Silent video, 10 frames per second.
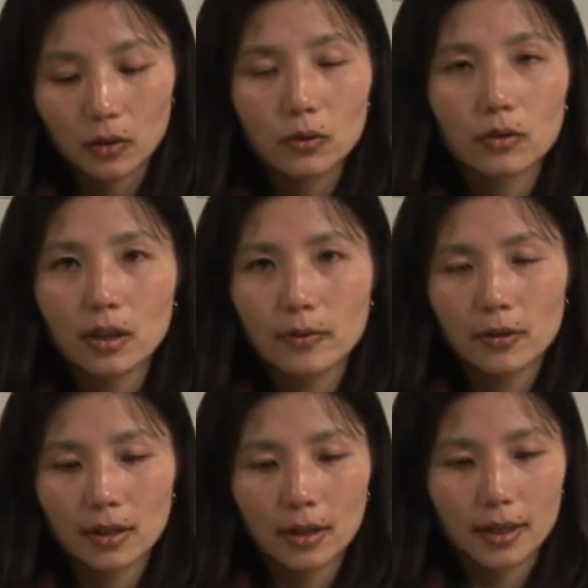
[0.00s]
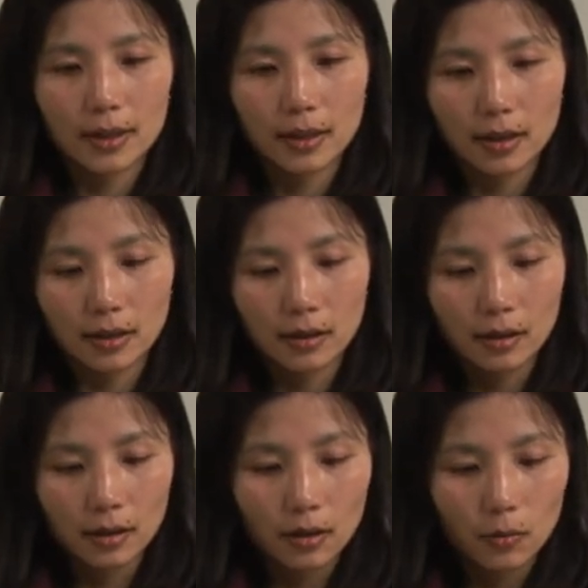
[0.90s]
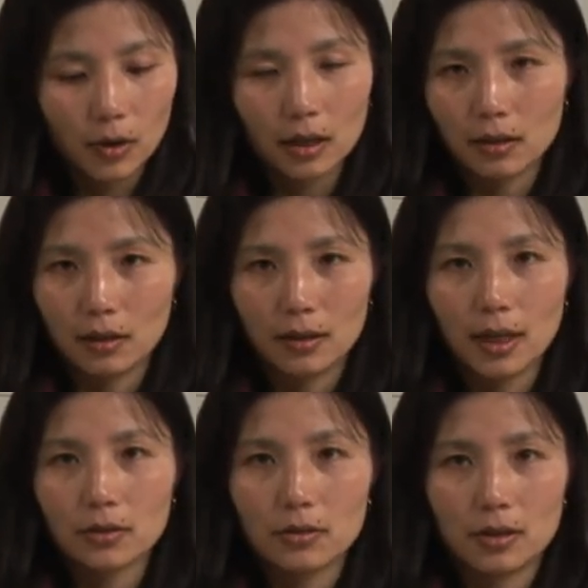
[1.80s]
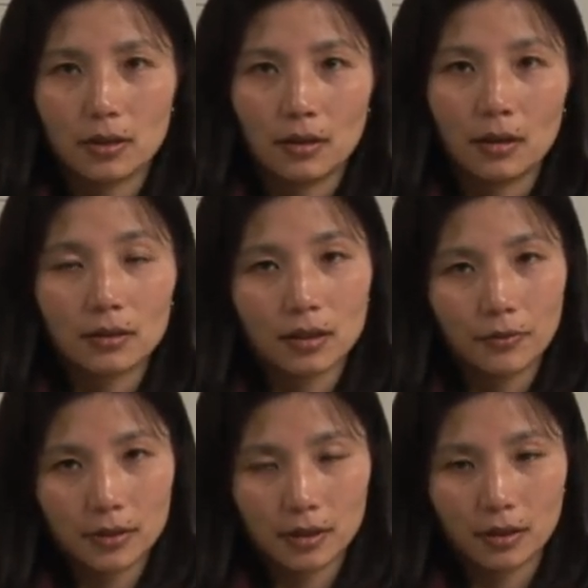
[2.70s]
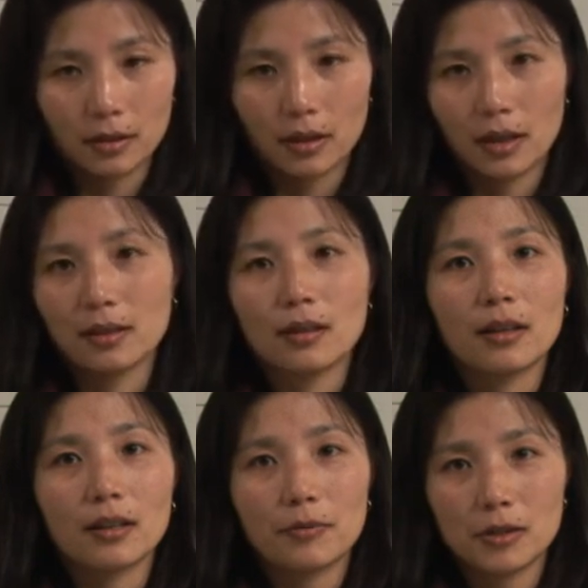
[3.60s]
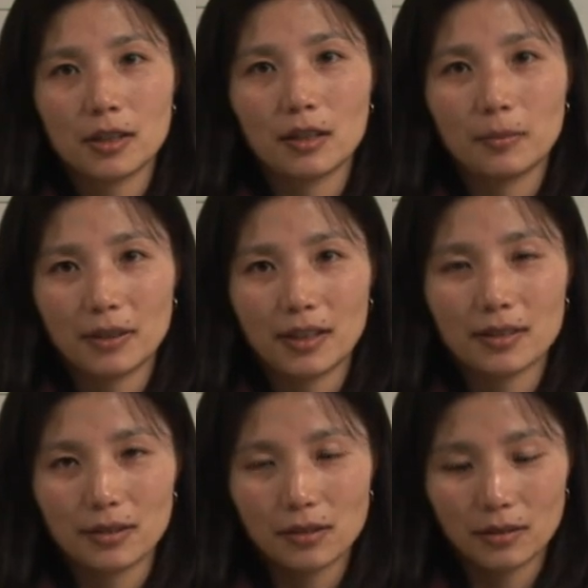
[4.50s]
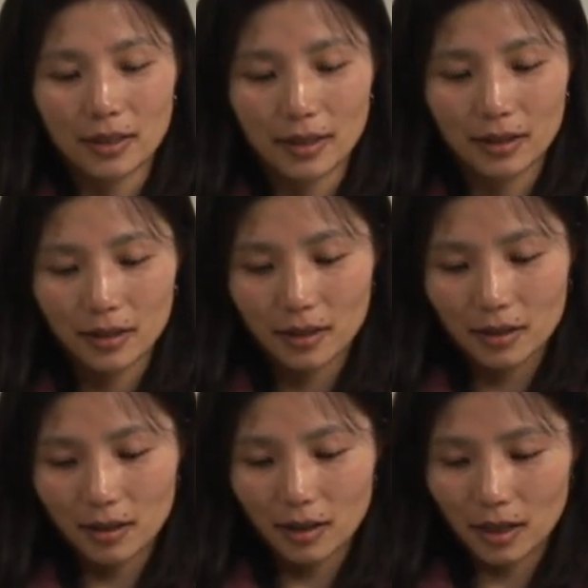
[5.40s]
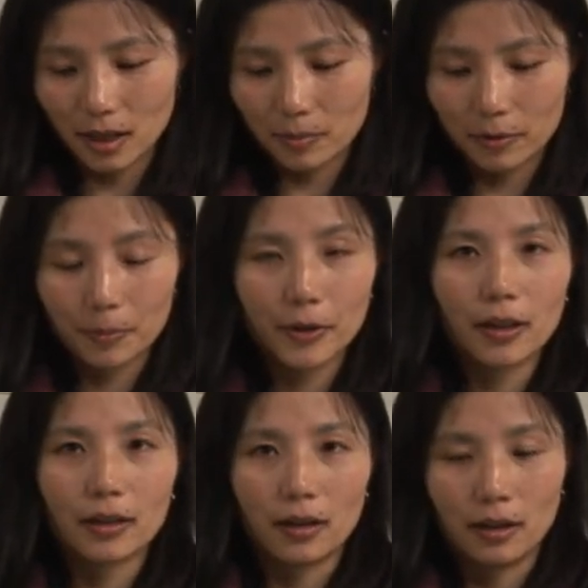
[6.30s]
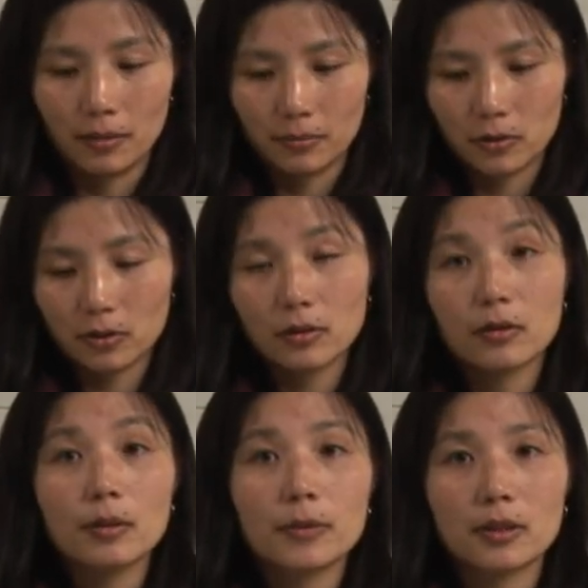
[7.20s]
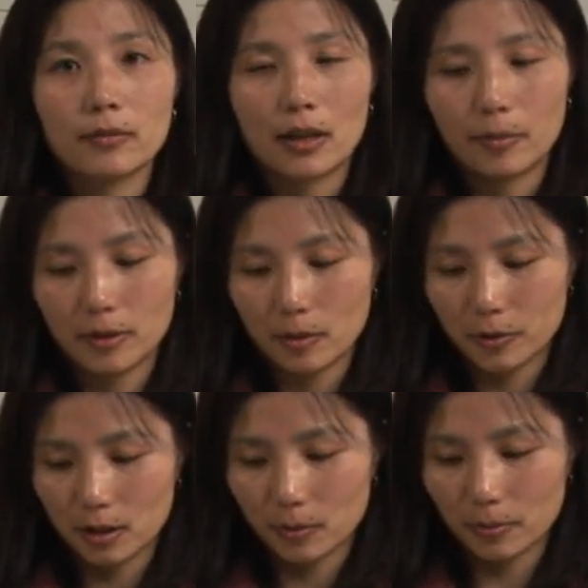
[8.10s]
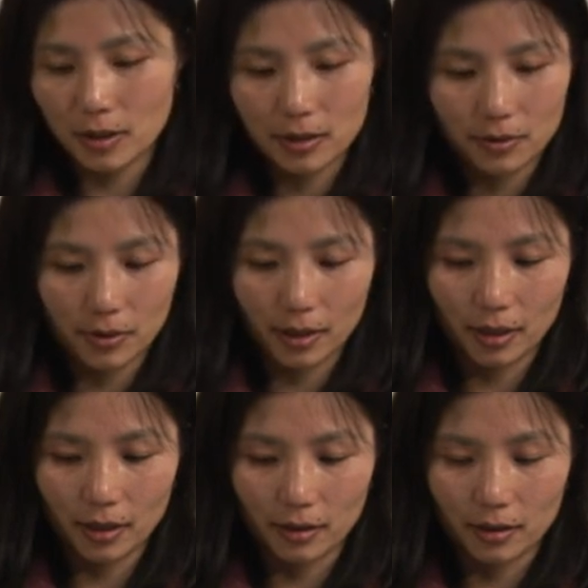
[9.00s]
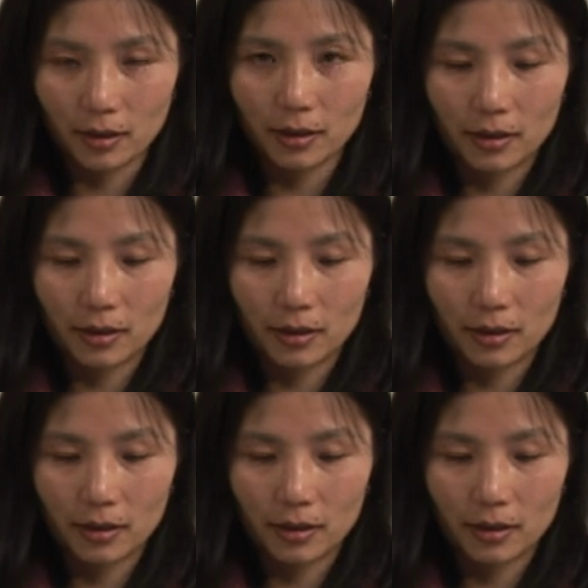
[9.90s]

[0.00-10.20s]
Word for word: To give you an idea what nitrogen sufficient and uh, deficient plants look like, I prepared um, two groups of Arabidopsis plants right here,